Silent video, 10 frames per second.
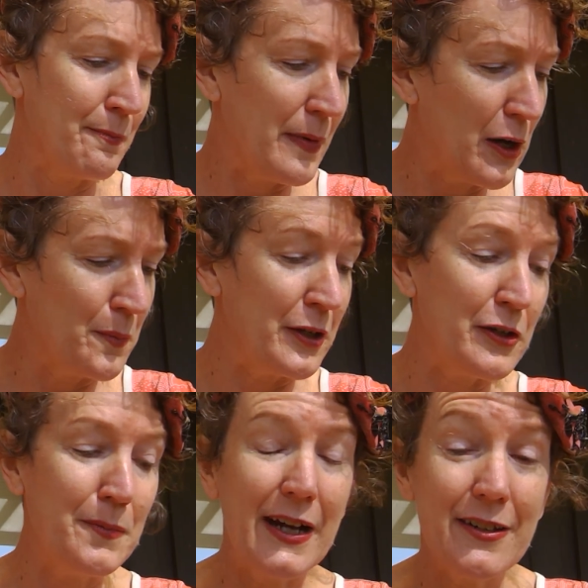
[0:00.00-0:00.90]
from
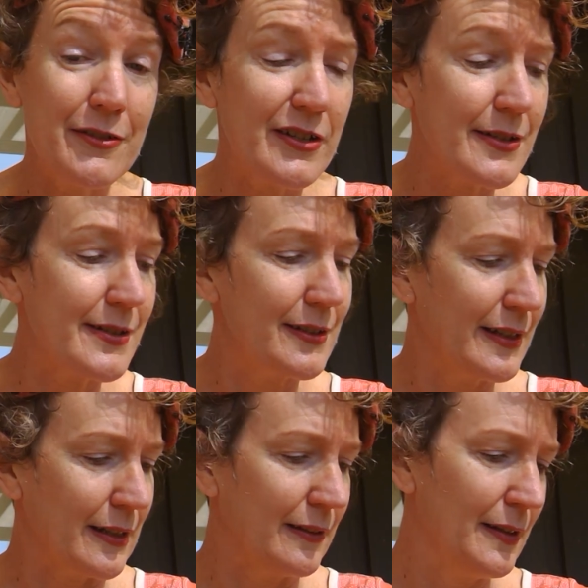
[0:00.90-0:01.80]
Melbourne whom I know just a
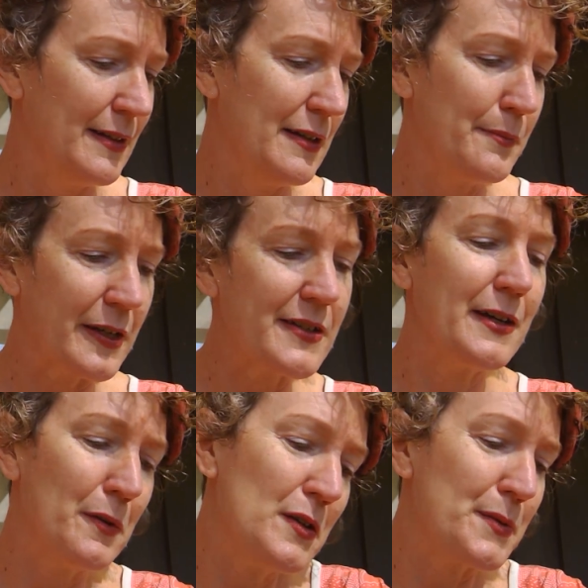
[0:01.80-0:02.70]
little, because
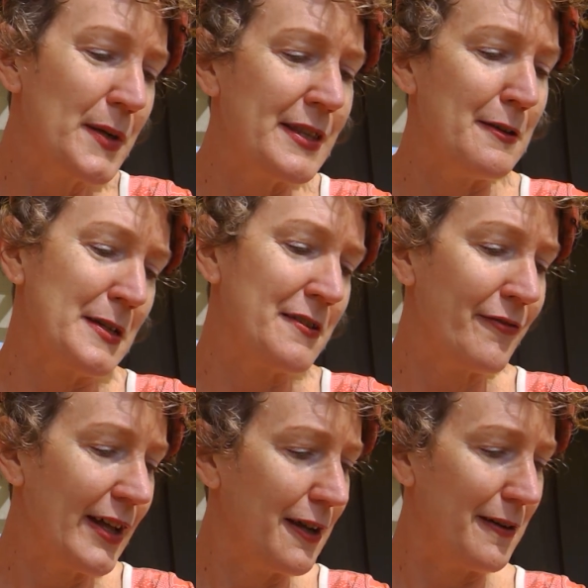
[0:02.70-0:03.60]
I was with him as a
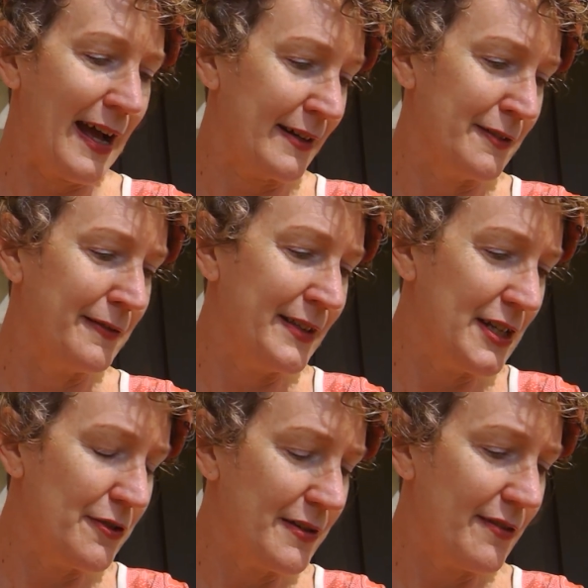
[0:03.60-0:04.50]
fellow actor when
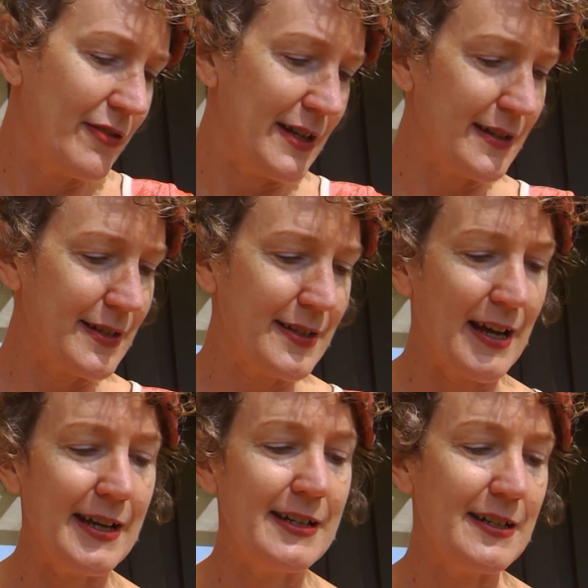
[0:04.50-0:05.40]
the Union Theatre
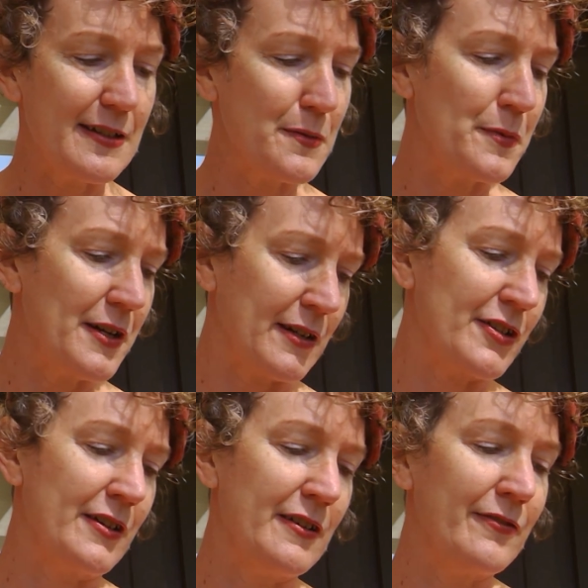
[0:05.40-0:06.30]
Society did its
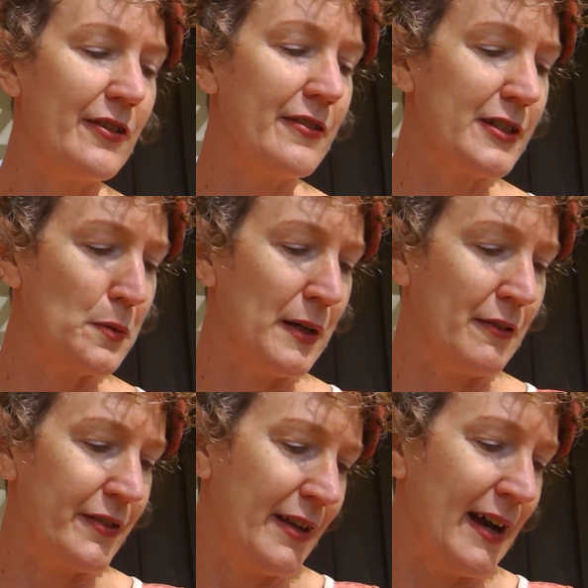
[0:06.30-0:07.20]
production of The
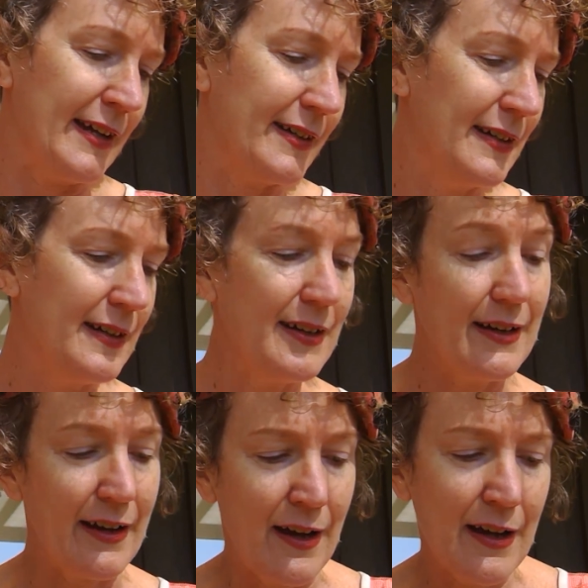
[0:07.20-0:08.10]
Twelfth Night,
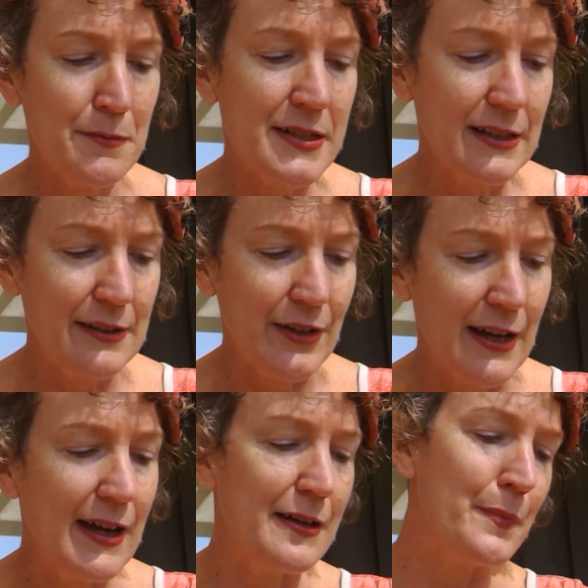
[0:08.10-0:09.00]
and I was
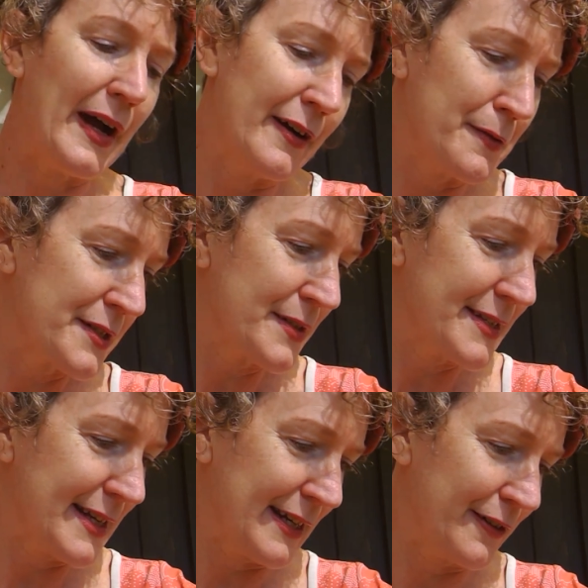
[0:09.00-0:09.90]
Olivia and Barry was
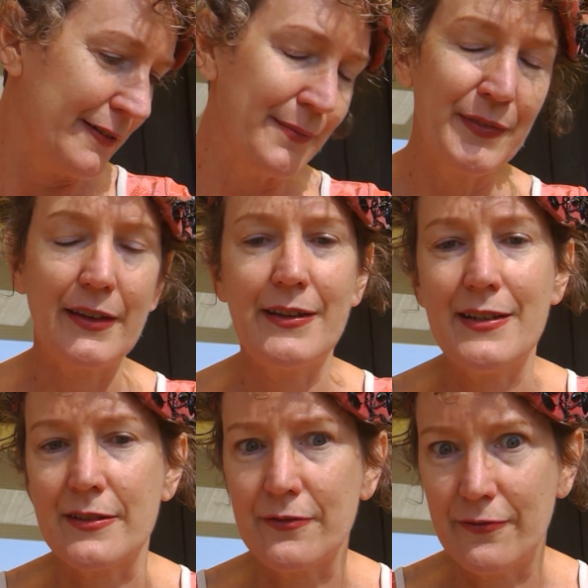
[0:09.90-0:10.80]
Orsino. He
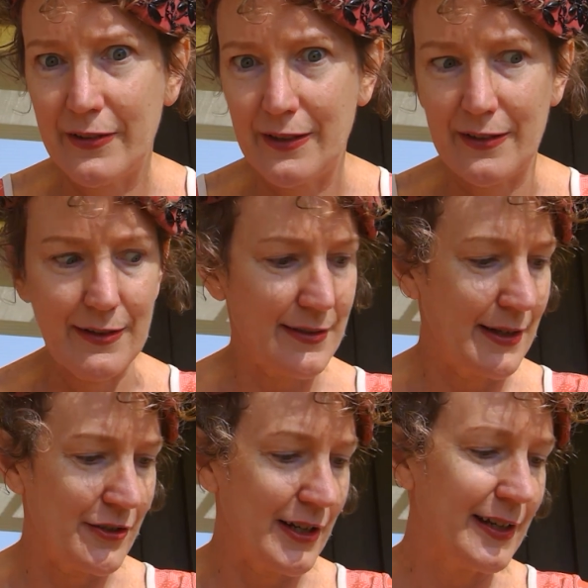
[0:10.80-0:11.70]
is
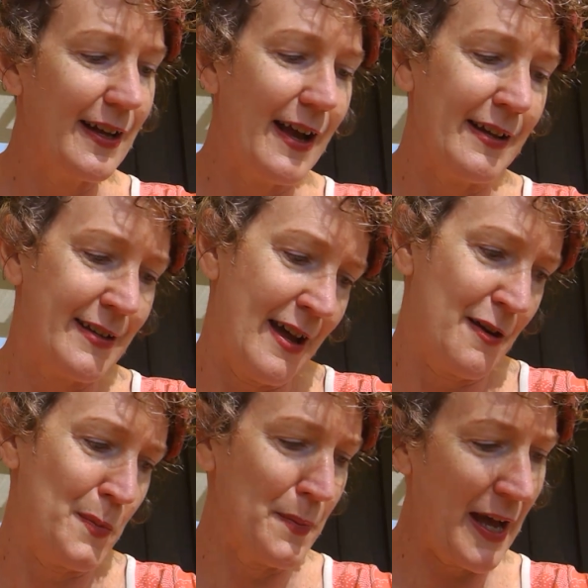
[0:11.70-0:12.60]
eccentric and
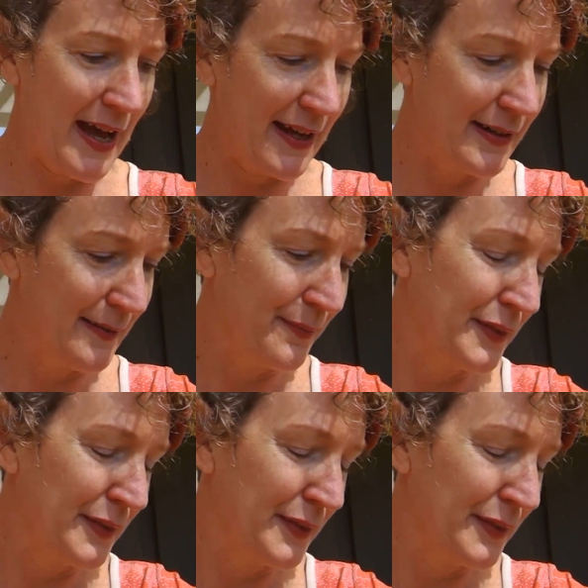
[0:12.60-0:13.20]
can be bad.